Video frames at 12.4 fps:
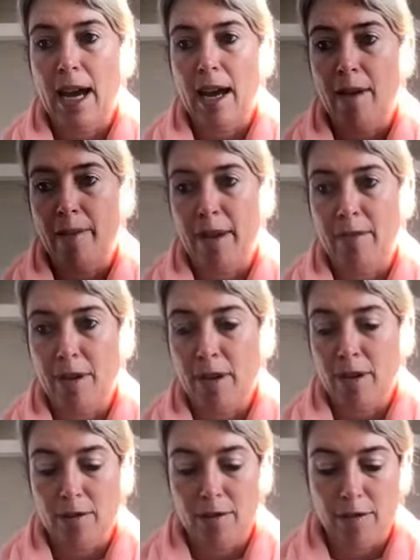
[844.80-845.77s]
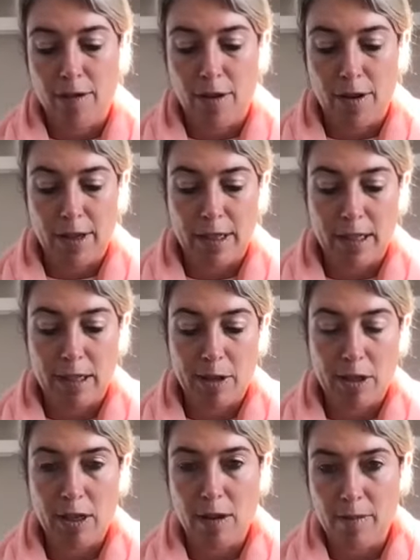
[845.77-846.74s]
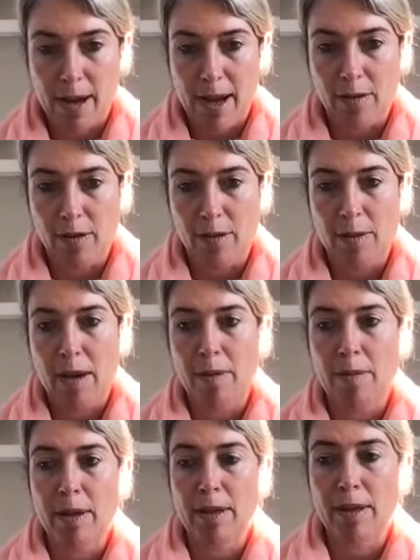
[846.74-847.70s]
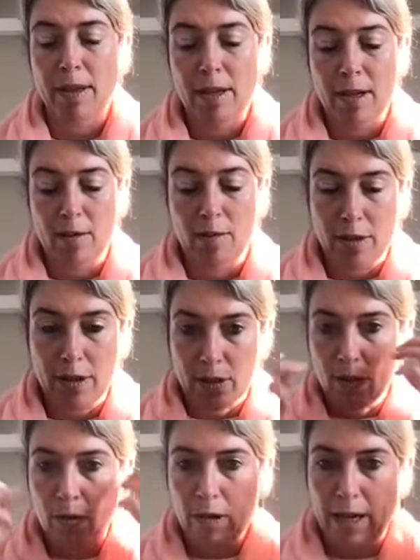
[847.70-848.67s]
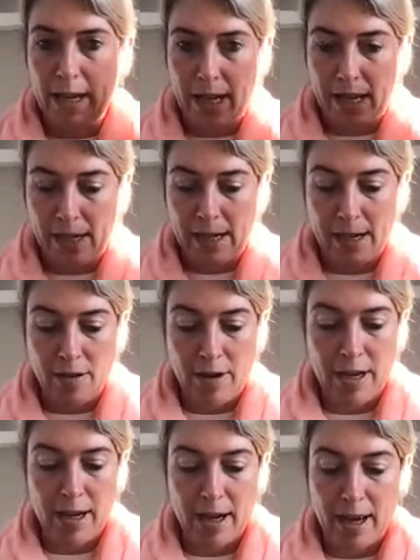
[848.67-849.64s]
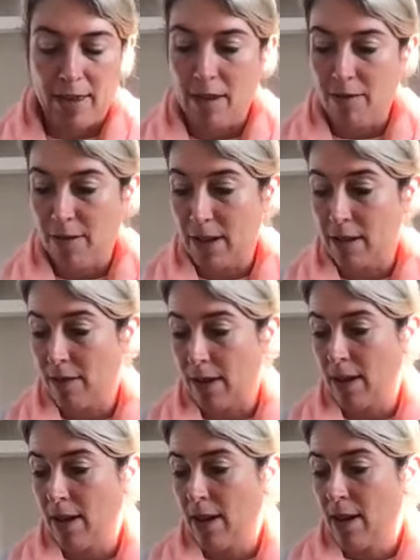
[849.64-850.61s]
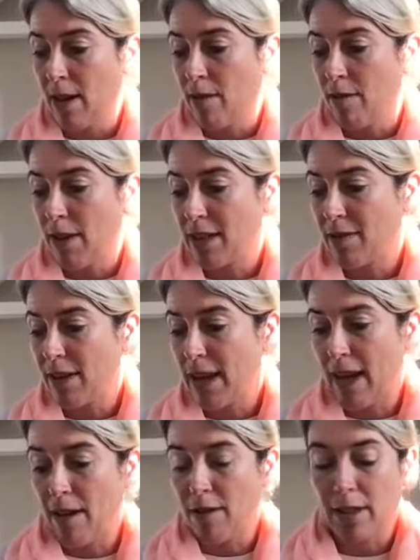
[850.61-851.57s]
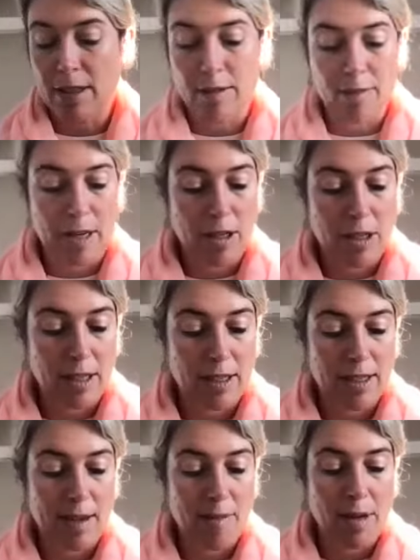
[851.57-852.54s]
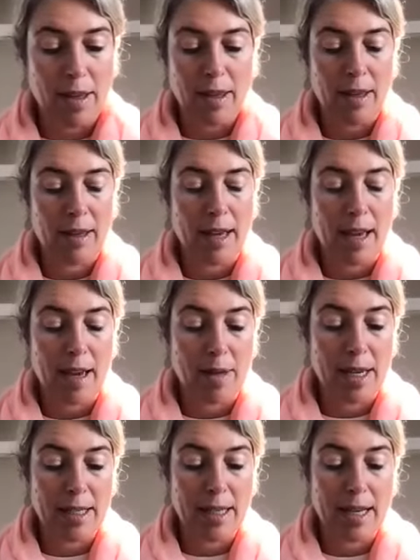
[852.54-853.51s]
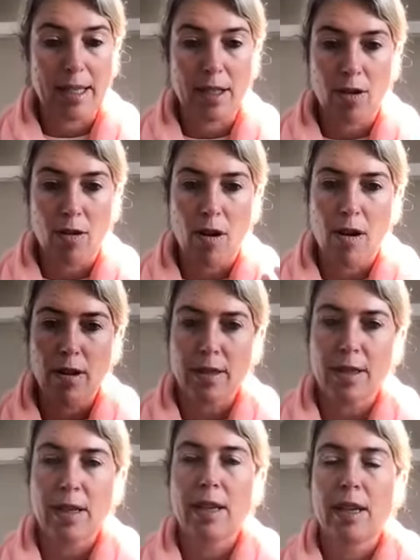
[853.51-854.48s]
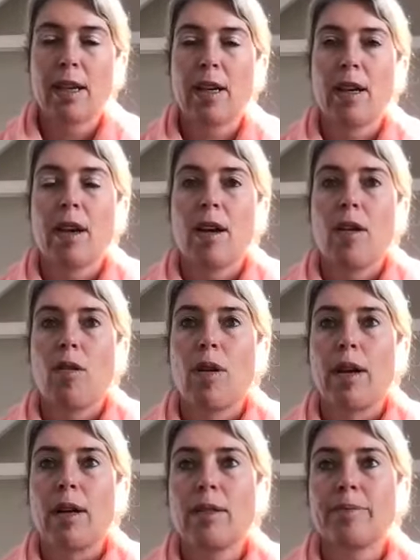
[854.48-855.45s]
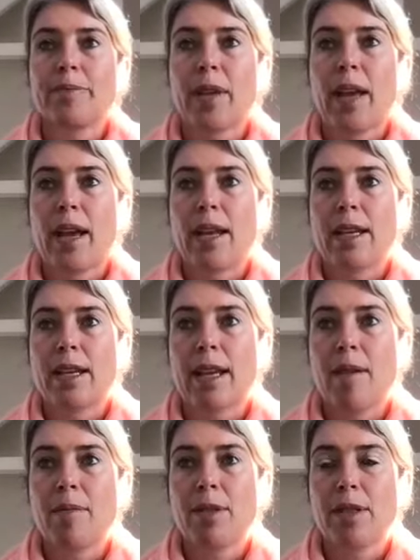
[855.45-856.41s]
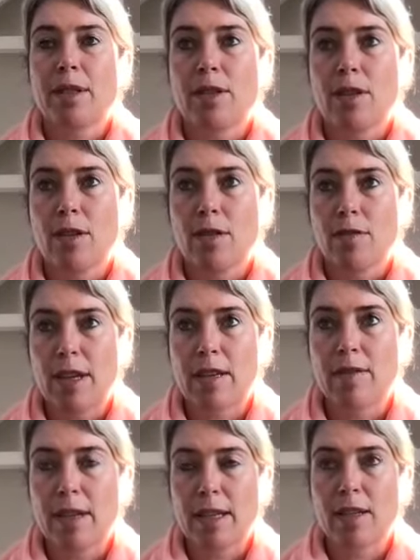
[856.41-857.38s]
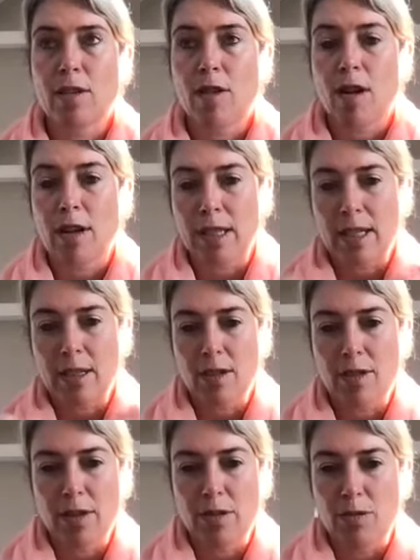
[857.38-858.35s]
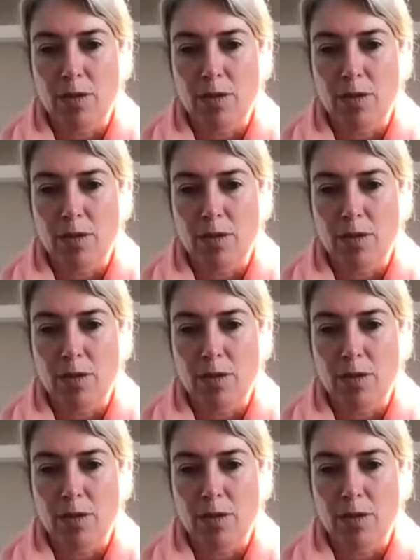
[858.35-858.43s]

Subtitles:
and very good for focus, especially combined with peppermint, which is cooling and clearing, and then vetiver. Vetiver, I was mentioning to someone yesterday, is a grass oil, and it comes, so vetiver is a grass, and it's got